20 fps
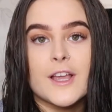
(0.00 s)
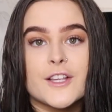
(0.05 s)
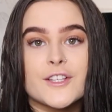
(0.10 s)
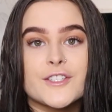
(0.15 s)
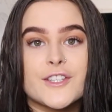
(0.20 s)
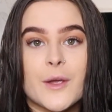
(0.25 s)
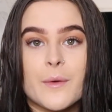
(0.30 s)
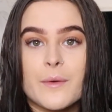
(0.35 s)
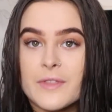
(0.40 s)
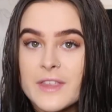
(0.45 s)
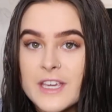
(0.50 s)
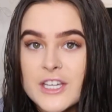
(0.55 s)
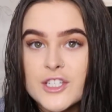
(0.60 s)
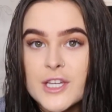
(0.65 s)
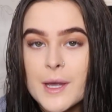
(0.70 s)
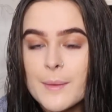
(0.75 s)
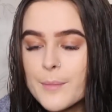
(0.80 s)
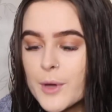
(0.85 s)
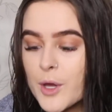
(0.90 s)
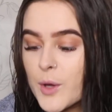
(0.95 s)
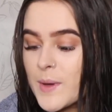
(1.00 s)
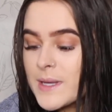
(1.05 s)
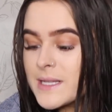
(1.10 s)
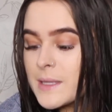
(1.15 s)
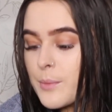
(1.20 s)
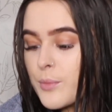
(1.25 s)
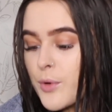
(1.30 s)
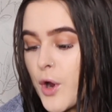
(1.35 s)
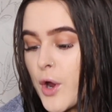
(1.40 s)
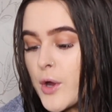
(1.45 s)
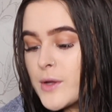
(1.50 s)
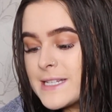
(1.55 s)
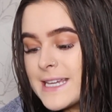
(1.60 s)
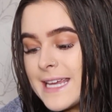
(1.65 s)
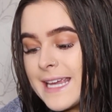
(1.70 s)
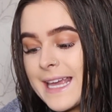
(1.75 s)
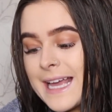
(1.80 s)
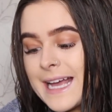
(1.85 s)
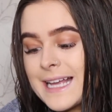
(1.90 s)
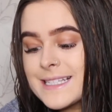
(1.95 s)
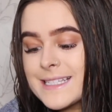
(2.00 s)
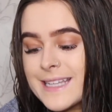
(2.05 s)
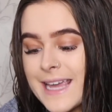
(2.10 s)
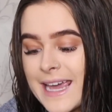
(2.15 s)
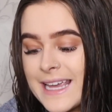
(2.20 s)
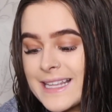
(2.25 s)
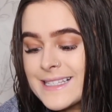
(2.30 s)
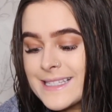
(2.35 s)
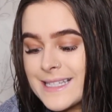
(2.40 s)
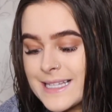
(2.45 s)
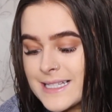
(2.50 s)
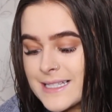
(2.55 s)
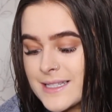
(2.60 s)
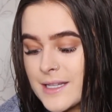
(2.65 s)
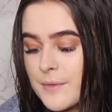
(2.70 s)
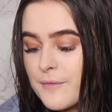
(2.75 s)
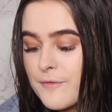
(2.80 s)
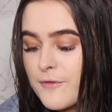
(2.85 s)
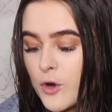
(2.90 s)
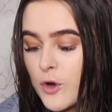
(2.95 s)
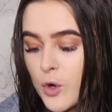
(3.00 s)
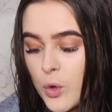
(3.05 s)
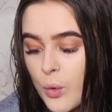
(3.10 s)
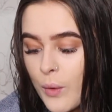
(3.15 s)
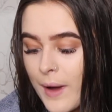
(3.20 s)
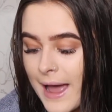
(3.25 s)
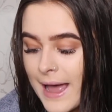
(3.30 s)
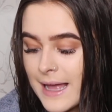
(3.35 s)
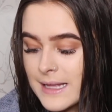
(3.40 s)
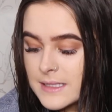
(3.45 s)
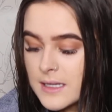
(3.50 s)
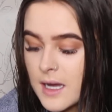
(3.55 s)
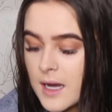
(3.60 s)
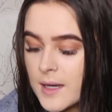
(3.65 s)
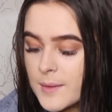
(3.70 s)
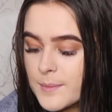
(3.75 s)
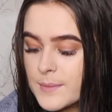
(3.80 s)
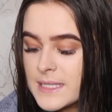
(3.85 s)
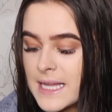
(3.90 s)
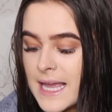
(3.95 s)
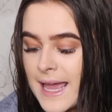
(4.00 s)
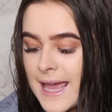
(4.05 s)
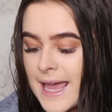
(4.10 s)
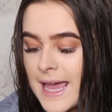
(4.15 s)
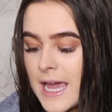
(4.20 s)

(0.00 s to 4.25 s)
So this shampoo is a protein cascade system for all hair types.